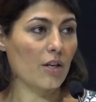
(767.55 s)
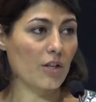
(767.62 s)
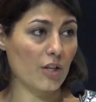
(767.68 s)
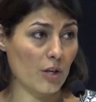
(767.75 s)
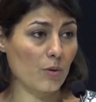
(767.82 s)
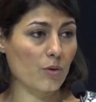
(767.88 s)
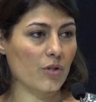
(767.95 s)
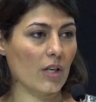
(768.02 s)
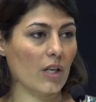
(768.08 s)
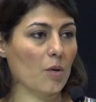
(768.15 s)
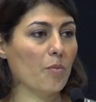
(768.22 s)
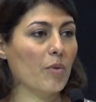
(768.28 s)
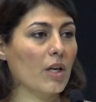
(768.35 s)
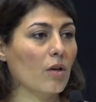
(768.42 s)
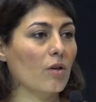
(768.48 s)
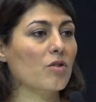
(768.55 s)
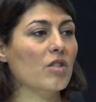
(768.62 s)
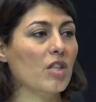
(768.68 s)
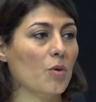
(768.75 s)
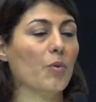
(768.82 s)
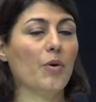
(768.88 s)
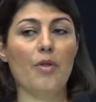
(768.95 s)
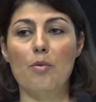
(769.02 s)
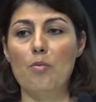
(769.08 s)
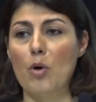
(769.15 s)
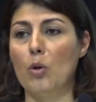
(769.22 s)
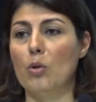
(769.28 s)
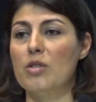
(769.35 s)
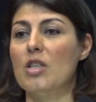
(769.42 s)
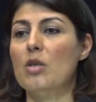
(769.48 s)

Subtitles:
using, because they were the moles,